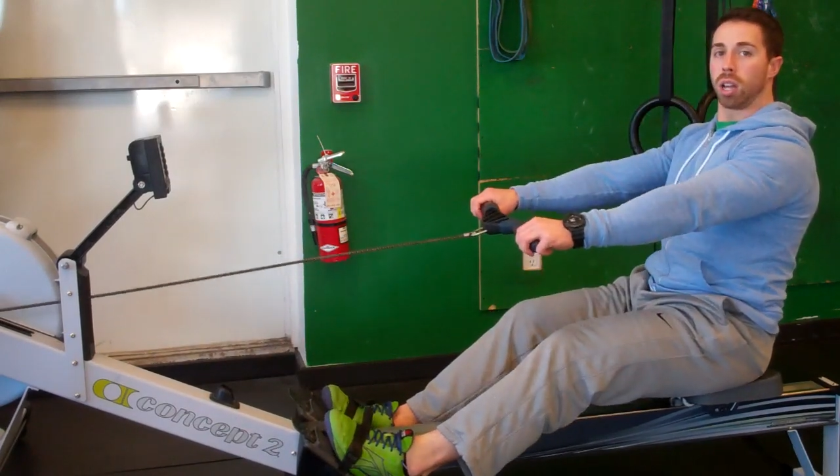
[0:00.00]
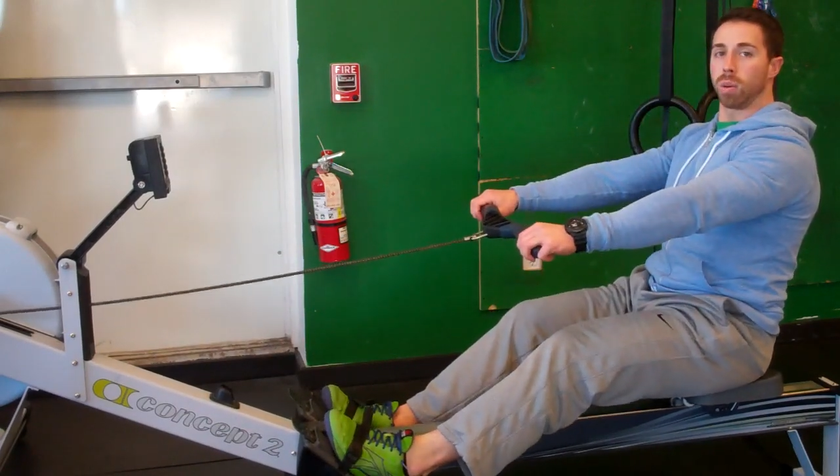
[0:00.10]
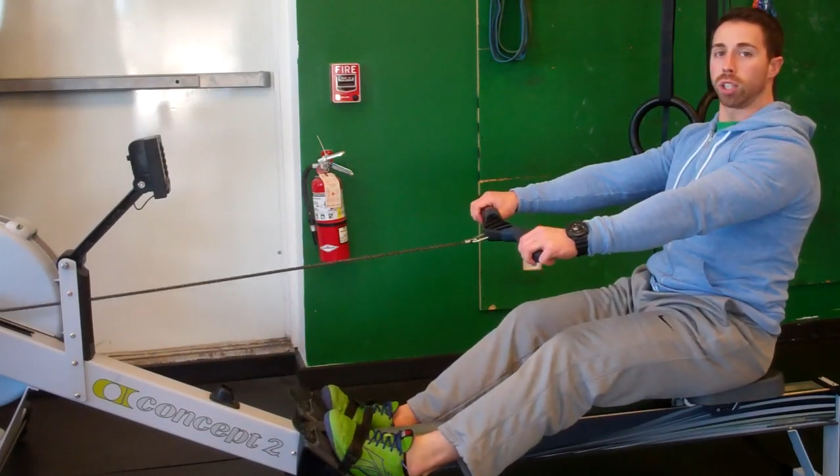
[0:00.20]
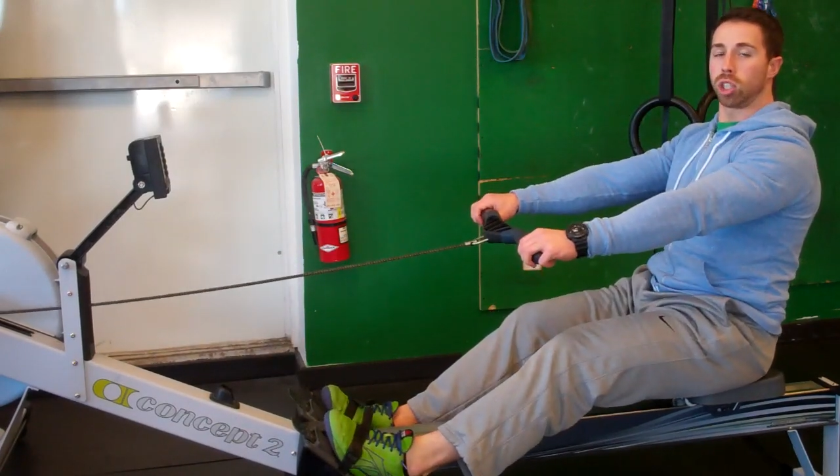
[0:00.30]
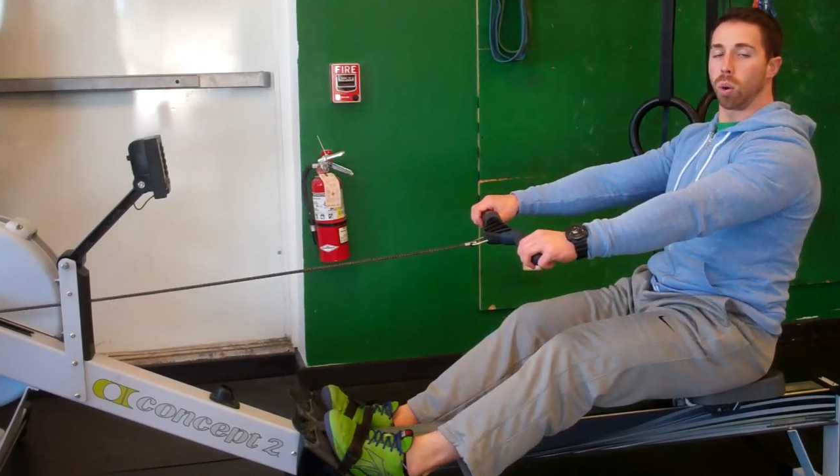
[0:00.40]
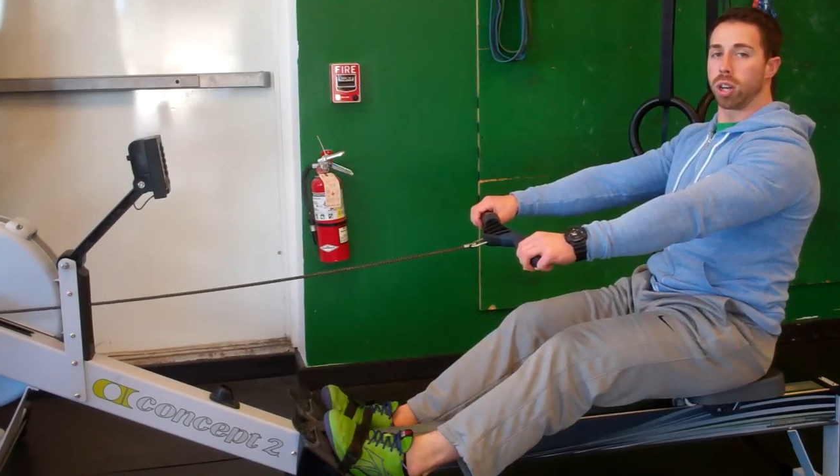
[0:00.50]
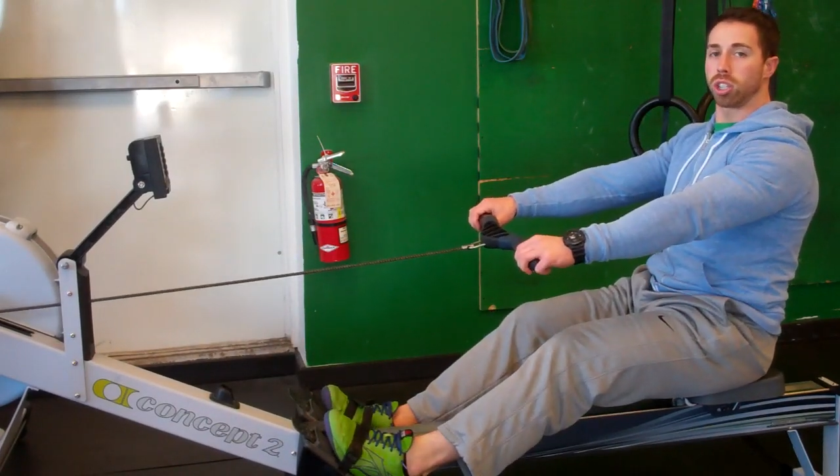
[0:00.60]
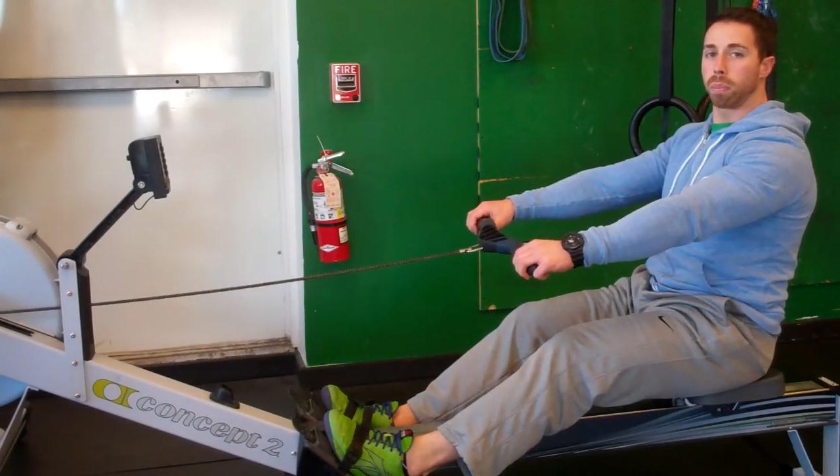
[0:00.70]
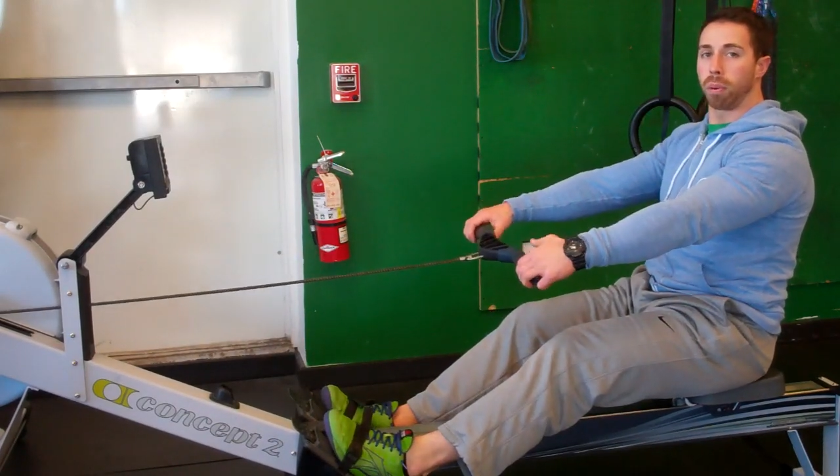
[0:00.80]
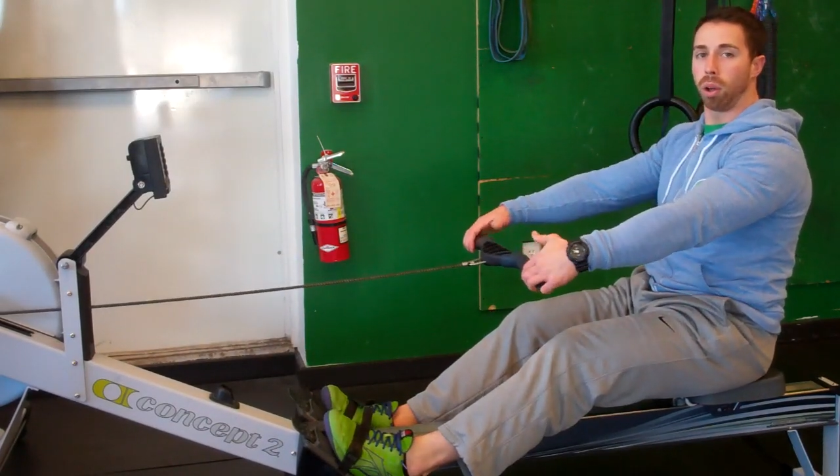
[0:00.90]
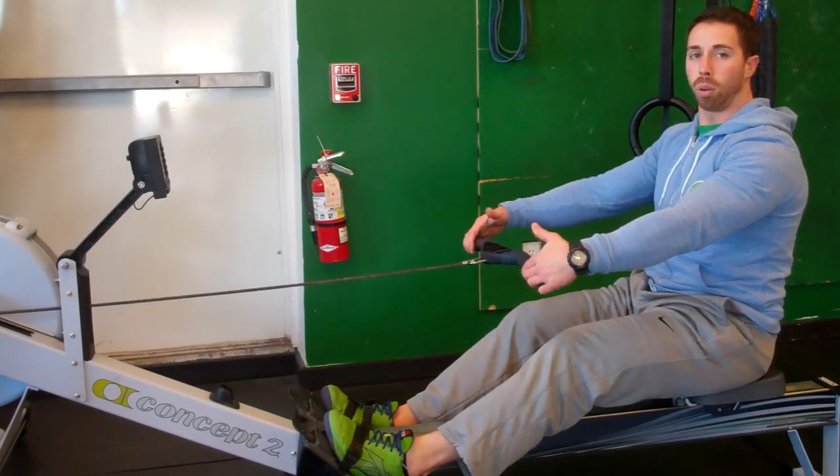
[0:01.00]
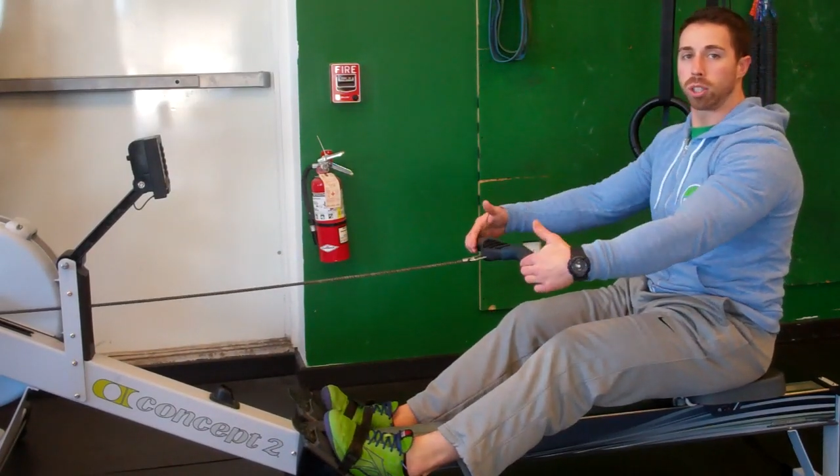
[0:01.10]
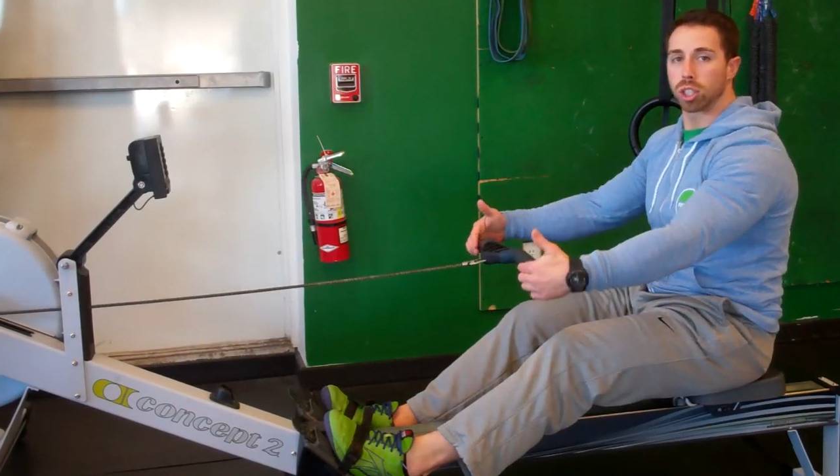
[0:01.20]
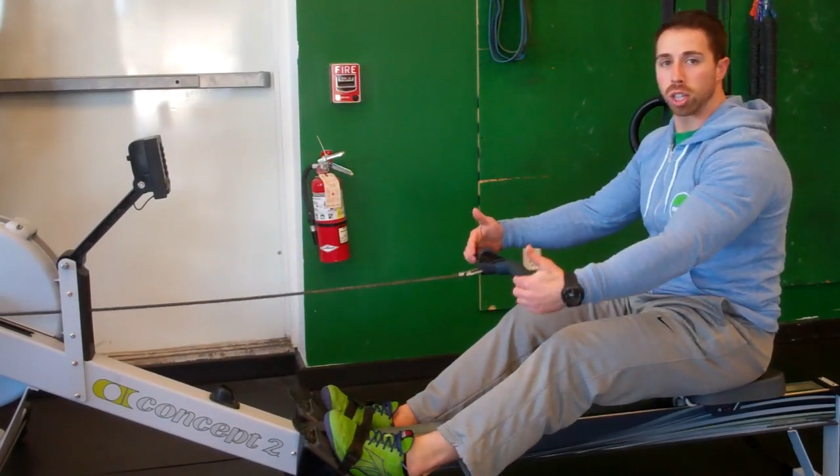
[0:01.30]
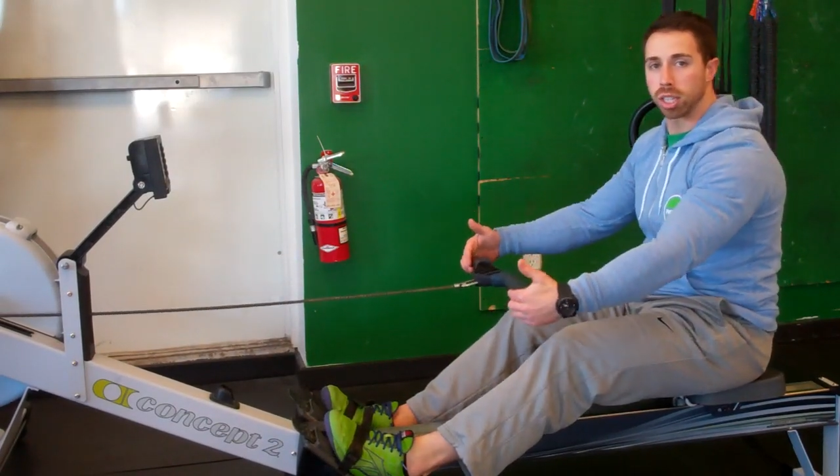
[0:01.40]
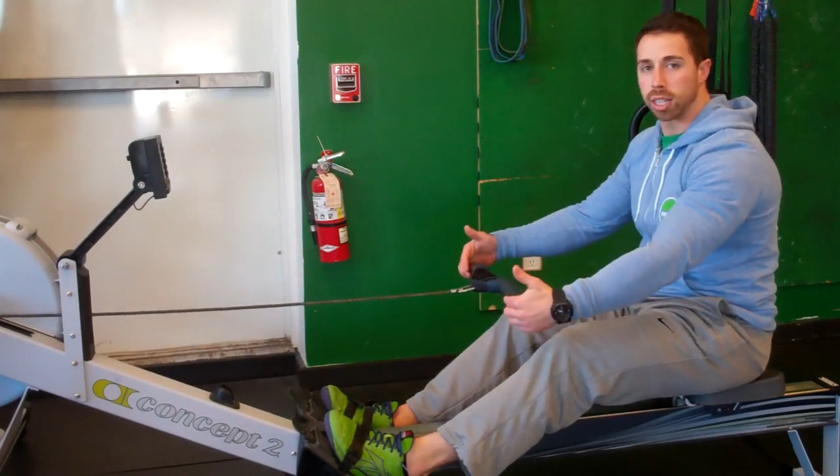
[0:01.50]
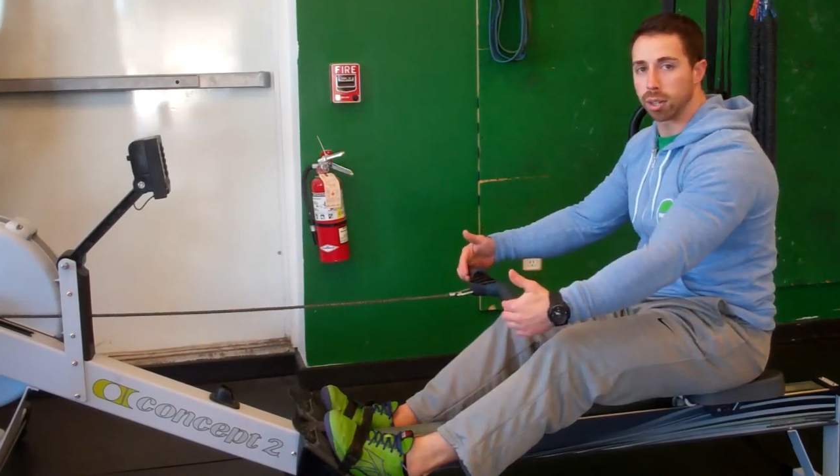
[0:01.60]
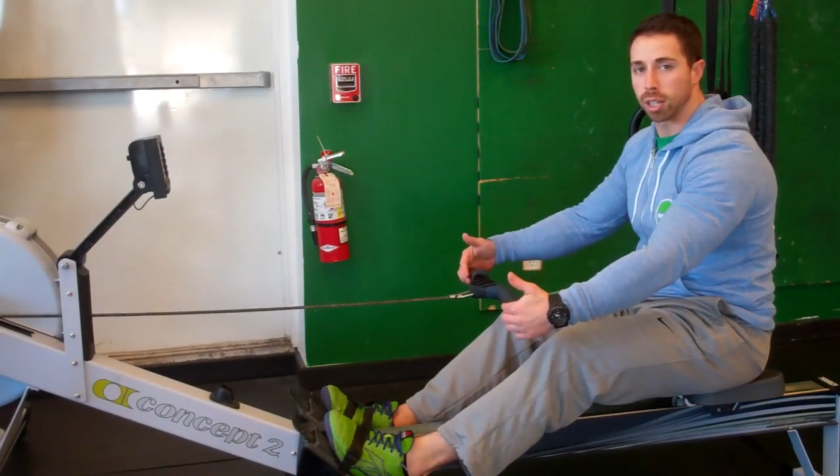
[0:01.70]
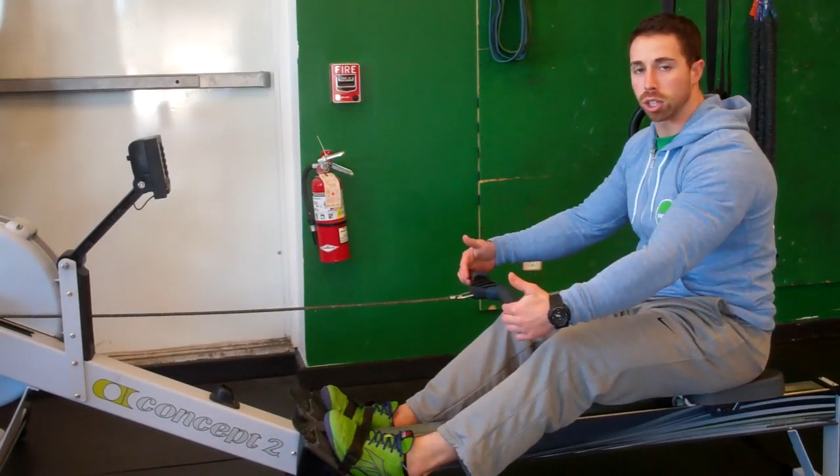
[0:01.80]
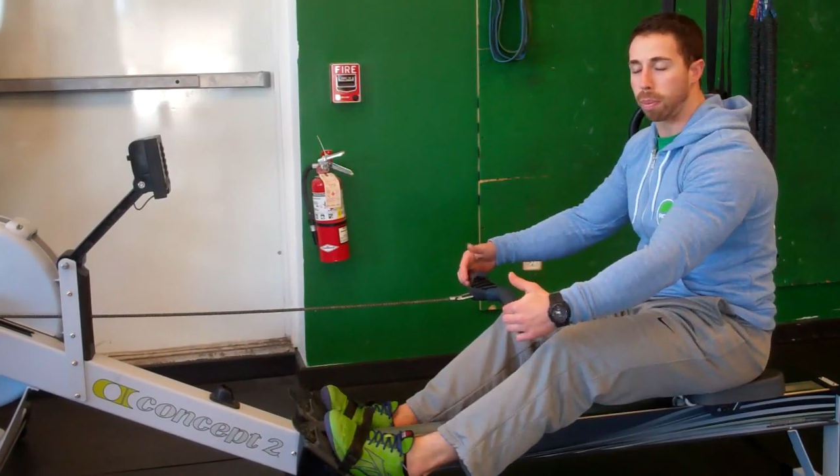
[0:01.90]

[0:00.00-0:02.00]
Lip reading: which shortens your pull, which is going to decrease your